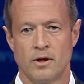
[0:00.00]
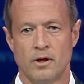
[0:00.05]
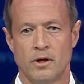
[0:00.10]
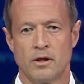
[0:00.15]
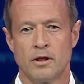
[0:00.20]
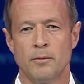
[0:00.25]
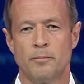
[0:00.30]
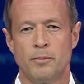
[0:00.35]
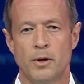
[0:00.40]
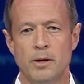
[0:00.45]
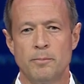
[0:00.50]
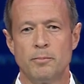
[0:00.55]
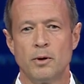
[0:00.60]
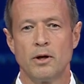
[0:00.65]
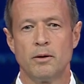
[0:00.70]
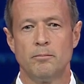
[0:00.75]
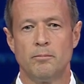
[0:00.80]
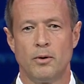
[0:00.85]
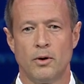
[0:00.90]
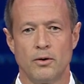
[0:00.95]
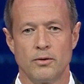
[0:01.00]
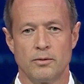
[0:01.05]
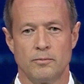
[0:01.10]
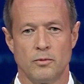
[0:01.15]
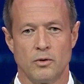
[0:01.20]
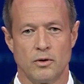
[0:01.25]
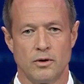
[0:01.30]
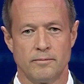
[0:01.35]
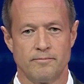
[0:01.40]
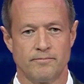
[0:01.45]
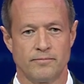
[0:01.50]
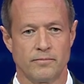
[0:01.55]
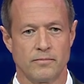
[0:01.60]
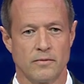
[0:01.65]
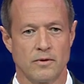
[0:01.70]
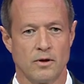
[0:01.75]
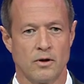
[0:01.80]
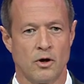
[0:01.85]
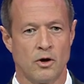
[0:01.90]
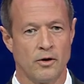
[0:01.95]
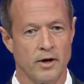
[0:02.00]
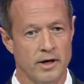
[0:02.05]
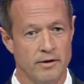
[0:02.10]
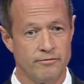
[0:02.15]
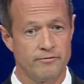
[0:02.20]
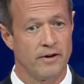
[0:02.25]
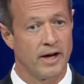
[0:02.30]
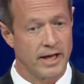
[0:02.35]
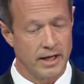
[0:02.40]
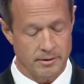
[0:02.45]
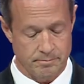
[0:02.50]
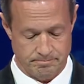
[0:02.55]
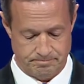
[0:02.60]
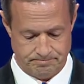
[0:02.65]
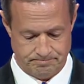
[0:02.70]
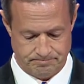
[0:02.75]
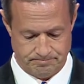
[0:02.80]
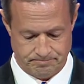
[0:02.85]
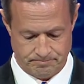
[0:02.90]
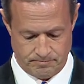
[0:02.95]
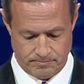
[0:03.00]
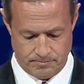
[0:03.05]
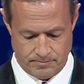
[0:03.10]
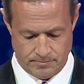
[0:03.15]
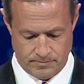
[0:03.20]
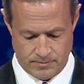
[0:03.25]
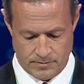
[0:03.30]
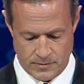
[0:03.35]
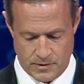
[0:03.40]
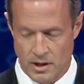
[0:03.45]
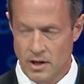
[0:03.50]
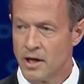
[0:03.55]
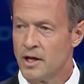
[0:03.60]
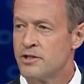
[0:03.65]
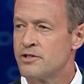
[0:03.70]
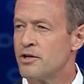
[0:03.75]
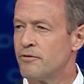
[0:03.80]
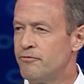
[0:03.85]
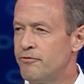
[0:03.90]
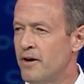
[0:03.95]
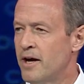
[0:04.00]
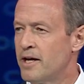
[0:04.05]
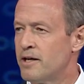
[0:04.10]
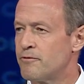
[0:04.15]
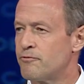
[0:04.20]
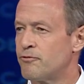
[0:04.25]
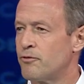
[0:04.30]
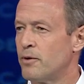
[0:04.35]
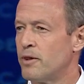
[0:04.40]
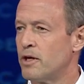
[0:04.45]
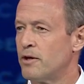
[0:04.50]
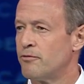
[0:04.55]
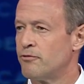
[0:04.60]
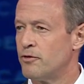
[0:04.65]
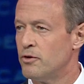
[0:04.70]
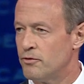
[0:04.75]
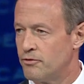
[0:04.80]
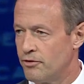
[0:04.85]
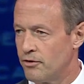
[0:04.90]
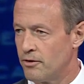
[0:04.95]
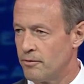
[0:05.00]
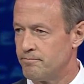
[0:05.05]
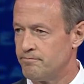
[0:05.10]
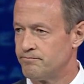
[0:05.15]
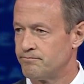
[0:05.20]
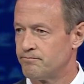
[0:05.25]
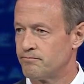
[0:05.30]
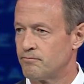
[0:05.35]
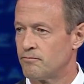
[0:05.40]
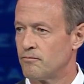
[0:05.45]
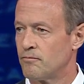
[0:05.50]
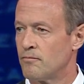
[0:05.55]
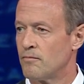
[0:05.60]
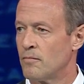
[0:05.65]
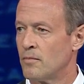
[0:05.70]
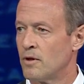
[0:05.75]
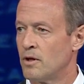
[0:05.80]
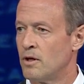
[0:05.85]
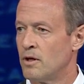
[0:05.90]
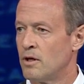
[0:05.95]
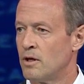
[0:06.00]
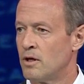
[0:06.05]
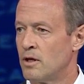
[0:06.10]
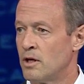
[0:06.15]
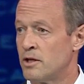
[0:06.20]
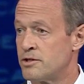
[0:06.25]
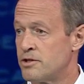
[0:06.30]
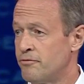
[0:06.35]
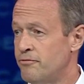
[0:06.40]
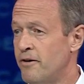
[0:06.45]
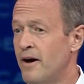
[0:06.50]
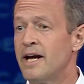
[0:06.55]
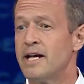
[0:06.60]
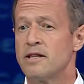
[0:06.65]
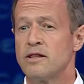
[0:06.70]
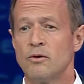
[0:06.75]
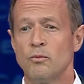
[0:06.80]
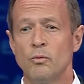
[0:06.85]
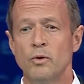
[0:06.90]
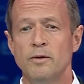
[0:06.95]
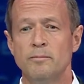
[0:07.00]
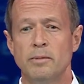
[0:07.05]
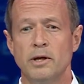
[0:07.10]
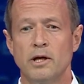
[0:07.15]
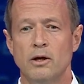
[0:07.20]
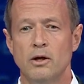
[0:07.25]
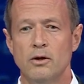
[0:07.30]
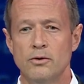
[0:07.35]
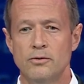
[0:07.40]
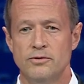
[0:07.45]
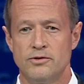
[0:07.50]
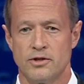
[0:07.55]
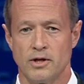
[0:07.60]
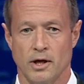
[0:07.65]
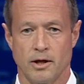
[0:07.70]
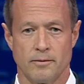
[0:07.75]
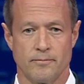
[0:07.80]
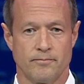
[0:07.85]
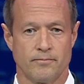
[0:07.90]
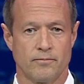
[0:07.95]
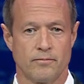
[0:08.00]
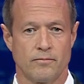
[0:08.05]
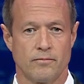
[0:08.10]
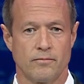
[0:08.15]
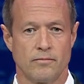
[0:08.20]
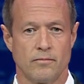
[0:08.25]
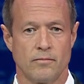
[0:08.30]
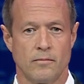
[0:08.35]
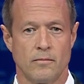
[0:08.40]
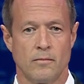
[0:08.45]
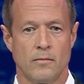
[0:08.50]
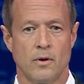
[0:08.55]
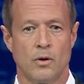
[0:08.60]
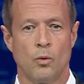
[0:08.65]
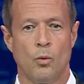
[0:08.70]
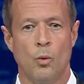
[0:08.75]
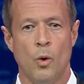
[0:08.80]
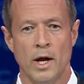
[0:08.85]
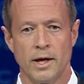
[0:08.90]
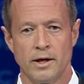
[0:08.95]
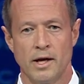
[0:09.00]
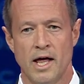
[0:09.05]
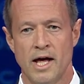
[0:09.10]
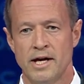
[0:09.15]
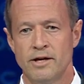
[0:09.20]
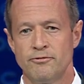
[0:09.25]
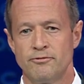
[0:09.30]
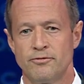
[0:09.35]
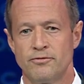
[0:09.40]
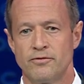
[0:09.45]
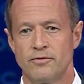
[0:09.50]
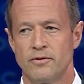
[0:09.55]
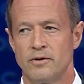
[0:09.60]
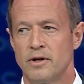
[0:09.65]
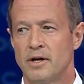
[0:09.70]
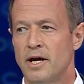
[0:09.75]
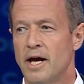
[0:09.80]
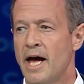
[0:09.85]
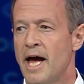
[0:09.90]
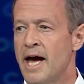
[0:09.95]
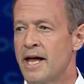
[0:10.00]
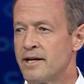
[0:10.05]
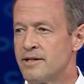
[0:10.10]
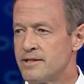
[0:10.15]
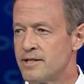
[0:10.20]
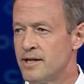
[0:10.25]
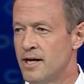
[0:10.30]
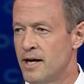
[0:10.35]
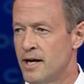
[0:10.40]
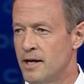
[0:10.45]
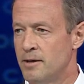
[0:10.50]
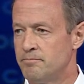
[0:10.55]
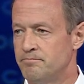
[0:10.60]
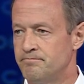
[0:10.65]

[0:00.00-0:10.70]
"The people of Baltimore are in a fight. It's a fight for their future. It's a fight that we've been losing, one life at a time."